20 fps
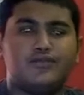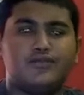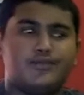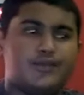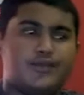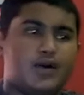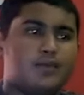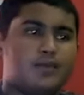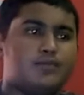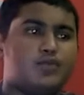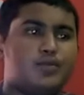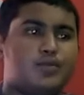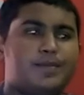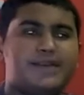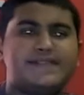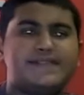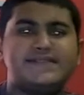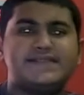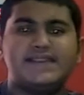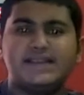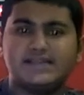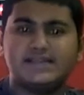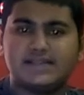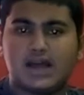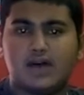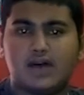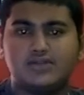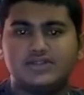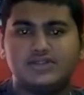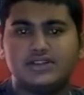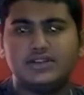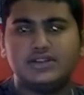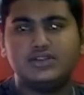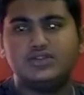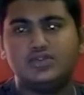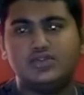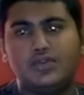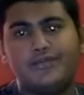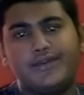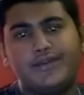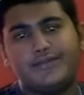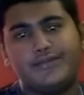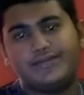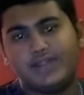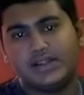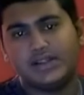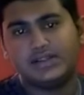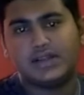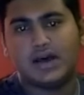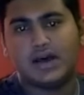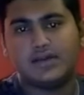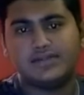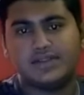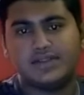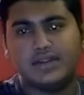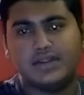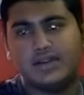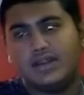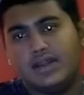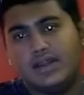from rupees 6,000 to 15,000.